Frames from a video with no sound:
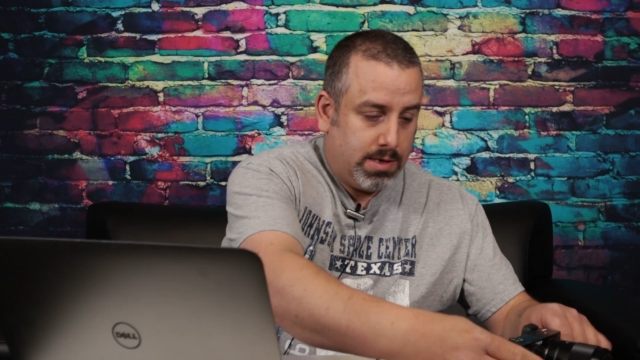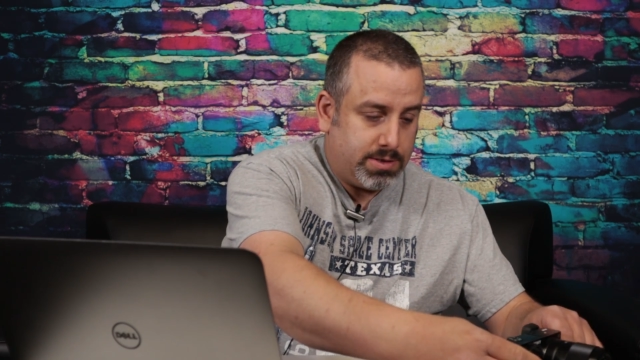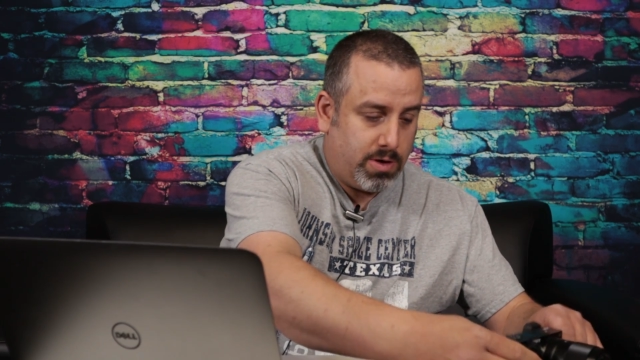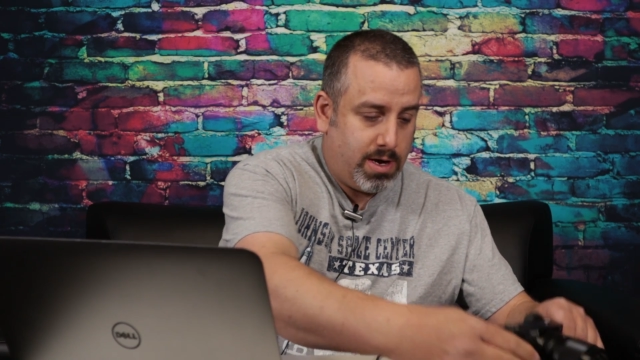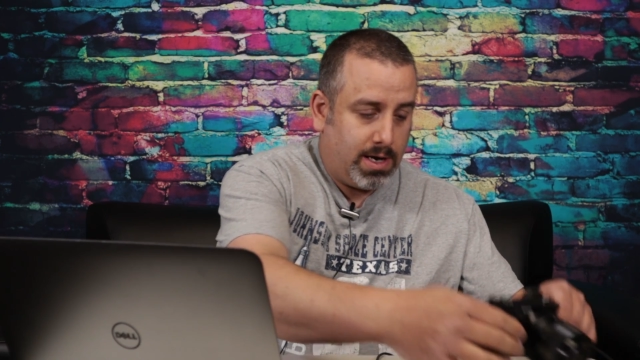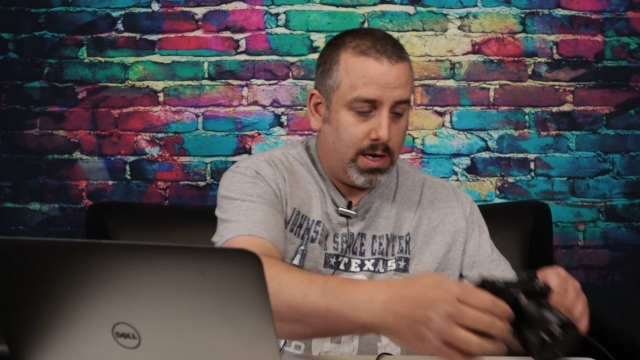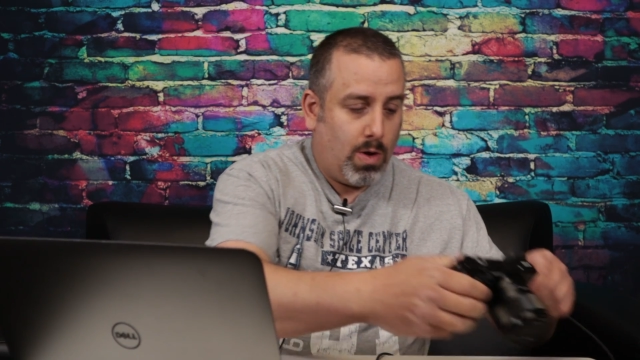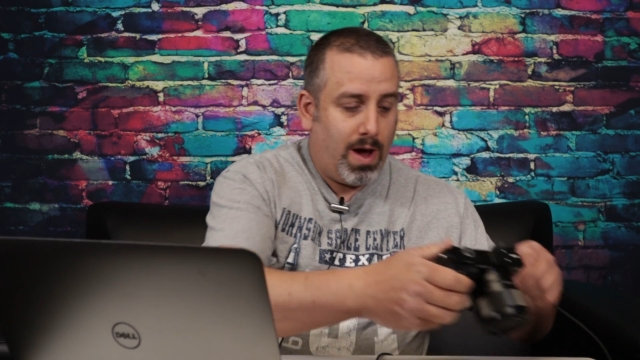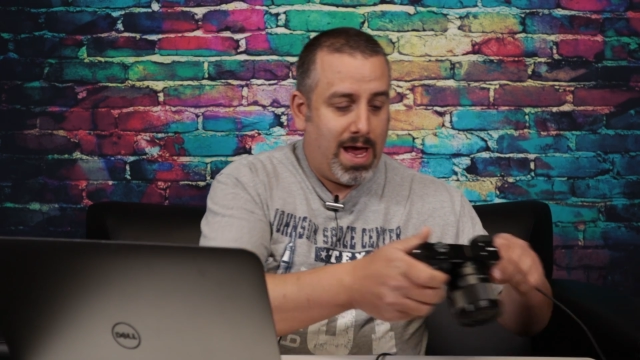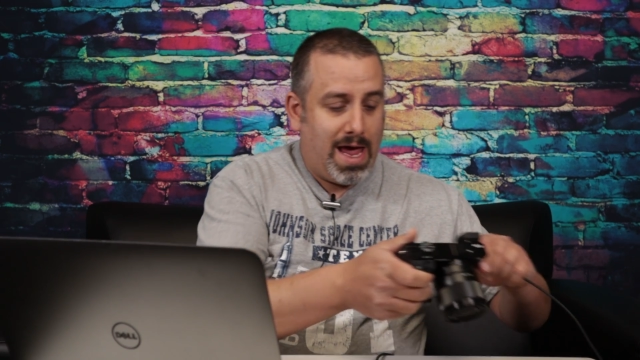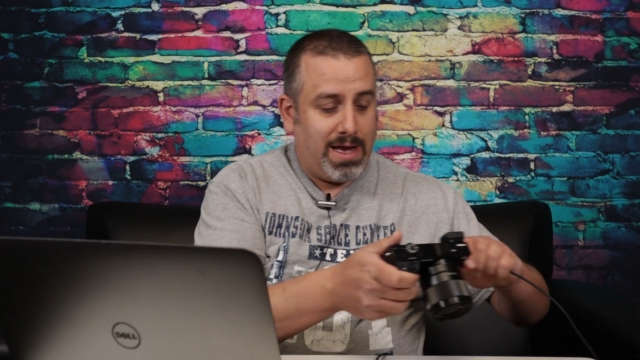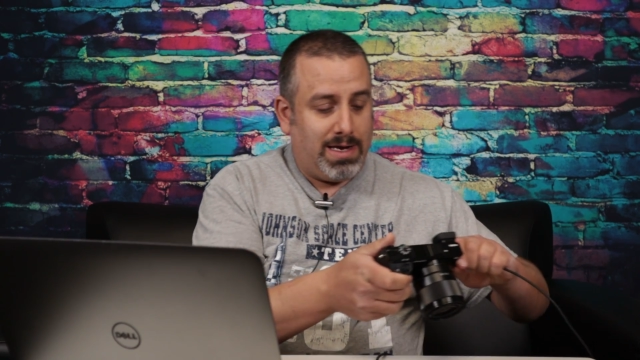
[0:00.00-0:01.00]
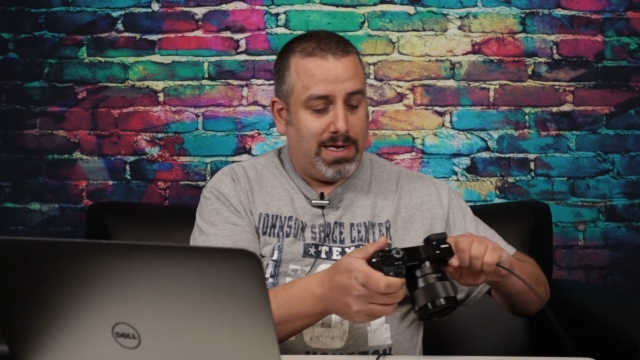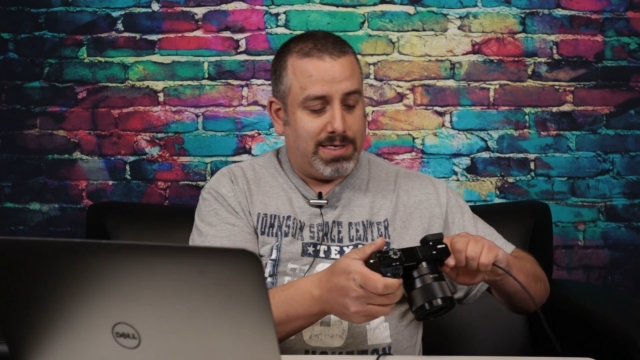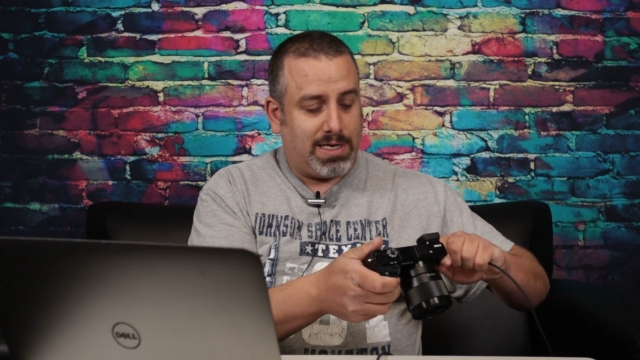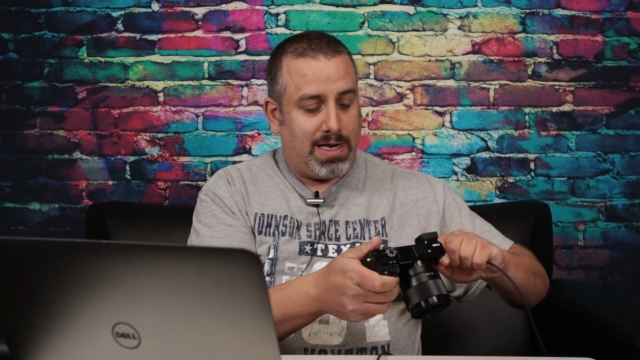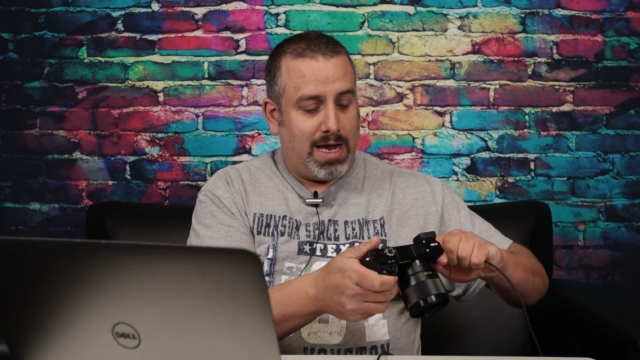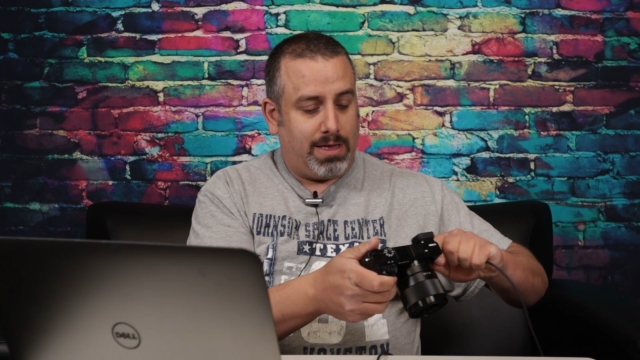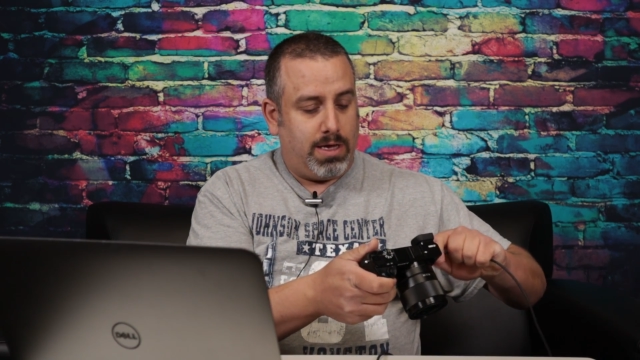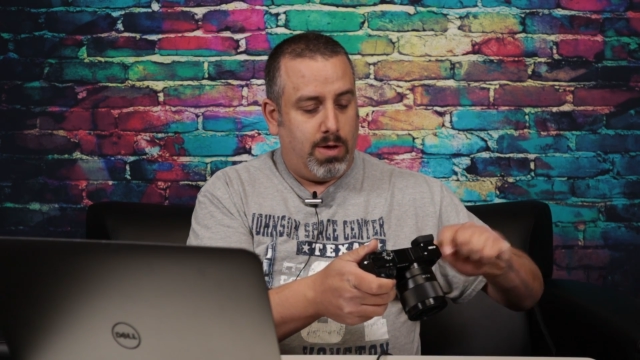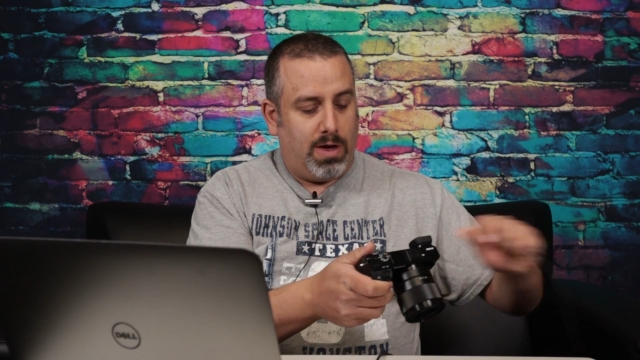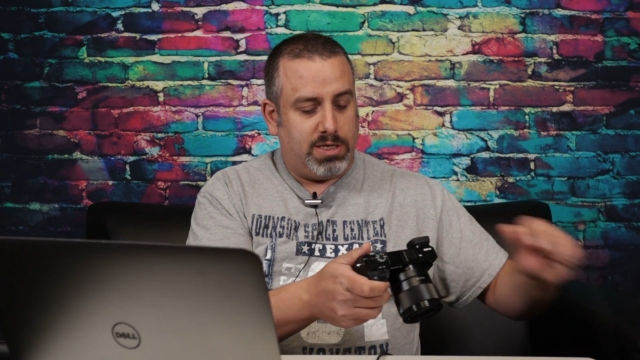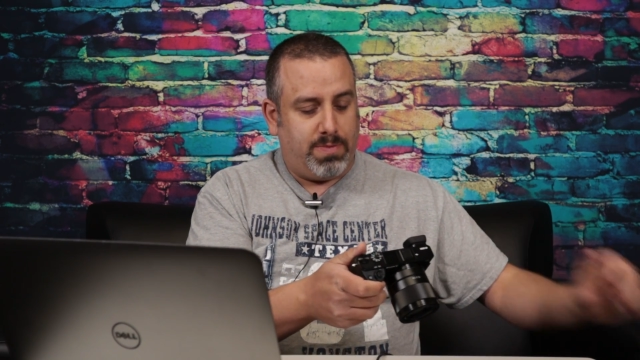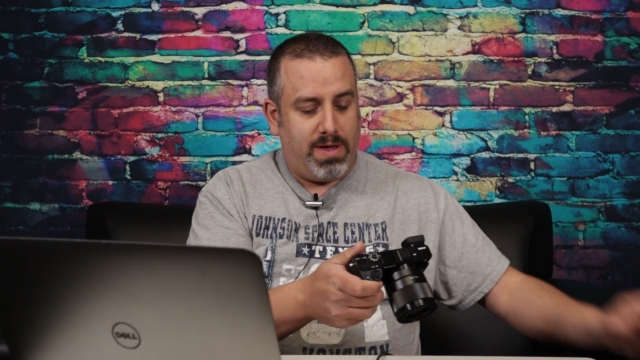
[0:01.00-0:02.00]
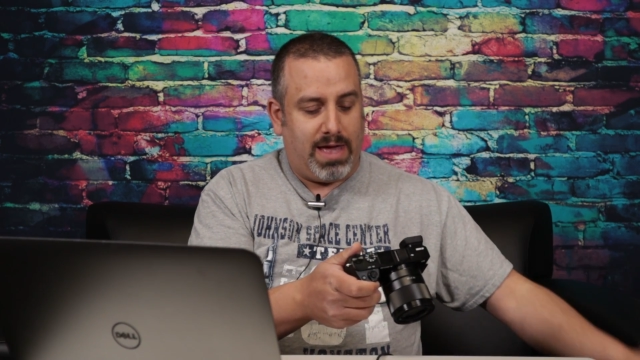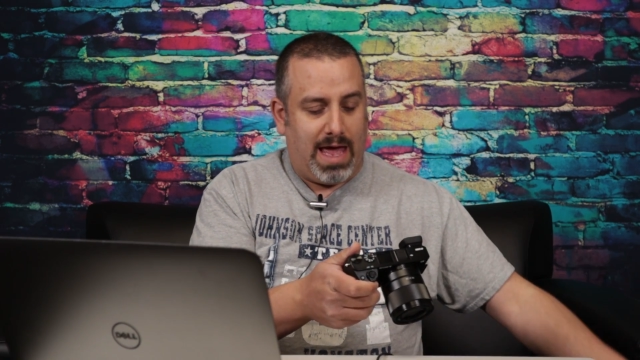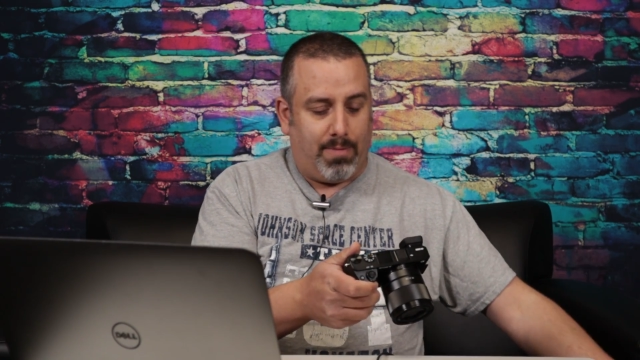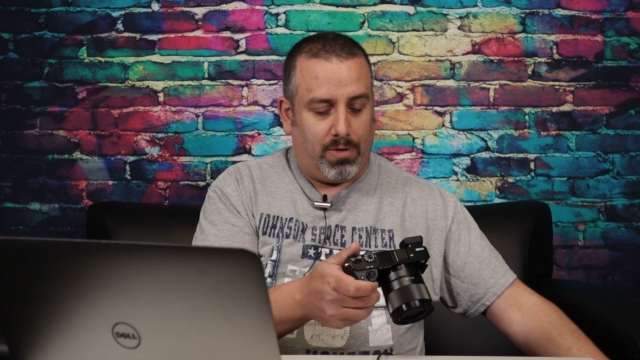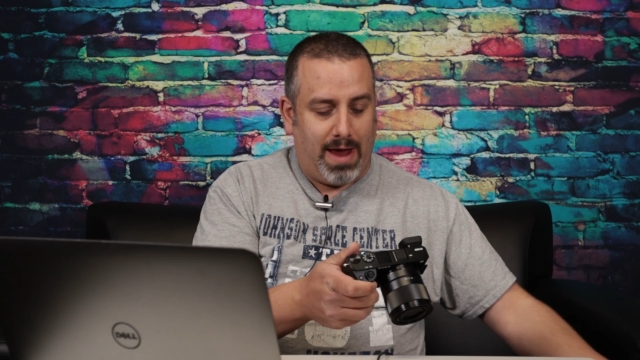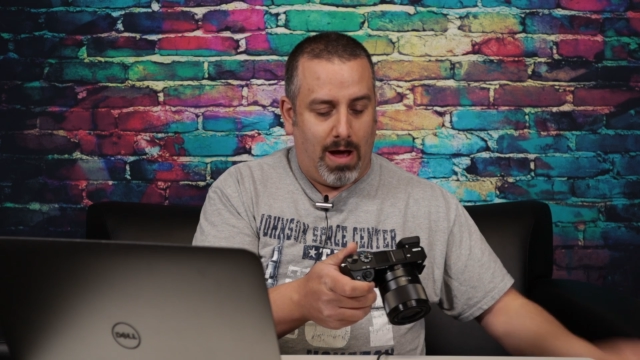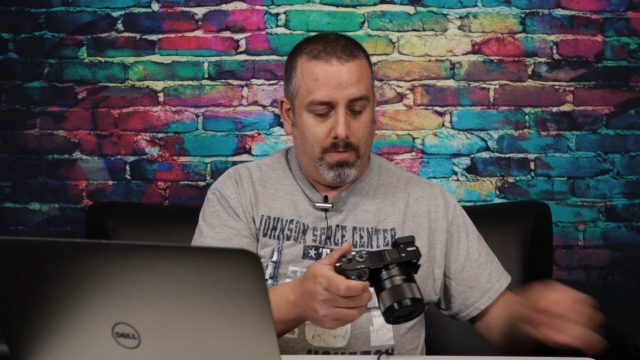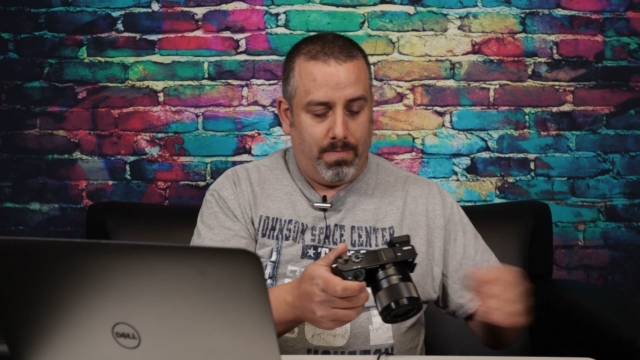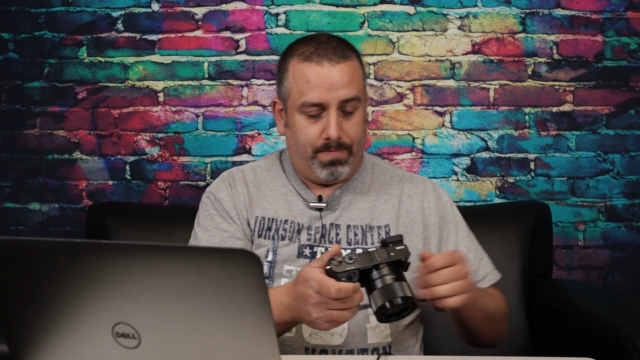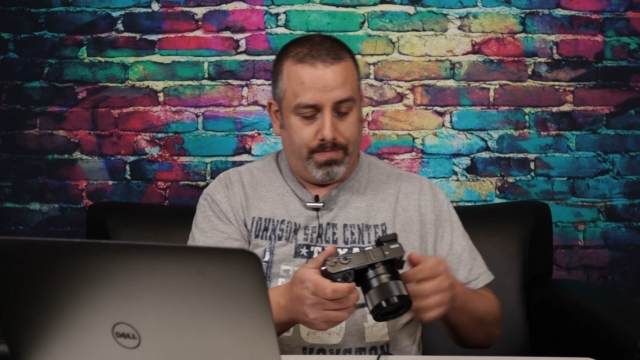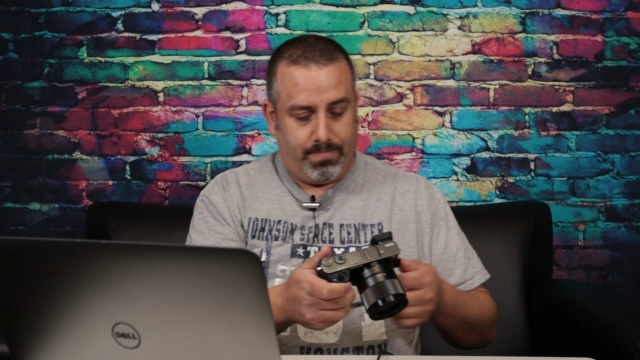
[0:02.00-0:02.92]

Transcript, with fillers: So you can go ahead and disconnect the USB cable now.